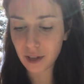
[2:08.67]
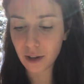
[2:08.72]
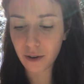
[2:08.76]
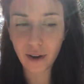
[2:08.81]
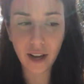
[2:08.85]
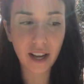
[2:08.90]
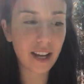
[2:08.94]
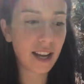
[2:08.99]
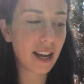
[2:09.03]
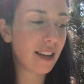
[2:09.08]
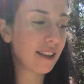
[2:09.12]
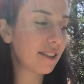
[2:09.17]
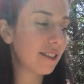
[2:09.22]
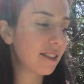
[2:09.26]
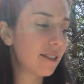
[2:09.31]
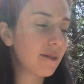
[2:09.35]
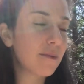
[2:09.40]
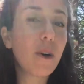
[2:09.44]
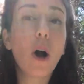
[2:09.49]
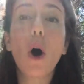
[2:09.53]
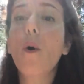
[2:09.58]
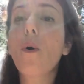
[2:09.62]
Okay,
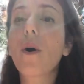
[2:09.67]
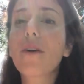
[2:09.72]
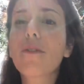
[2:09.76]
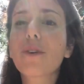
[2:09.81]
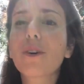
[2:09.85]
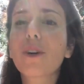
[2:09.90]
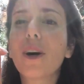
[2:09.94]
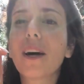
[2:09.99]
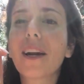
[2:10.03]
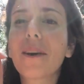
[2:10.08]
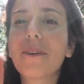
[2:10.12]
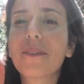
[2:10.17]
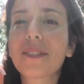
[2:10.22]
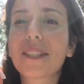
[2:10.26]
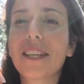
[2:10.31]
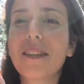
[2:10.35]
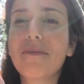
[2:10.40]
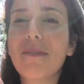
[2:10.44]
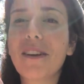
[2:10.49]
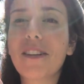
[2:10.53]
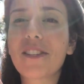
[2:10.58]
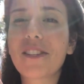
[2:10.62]
yes. Oh, I forgot I was
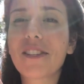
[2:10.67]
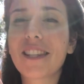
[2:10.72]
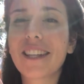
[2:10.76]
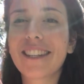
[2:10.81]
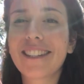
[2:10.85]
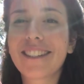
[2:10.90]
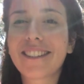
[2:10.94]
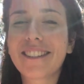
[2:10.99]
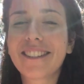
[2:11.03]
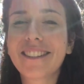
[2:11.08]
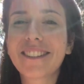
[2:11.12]
going to mention this.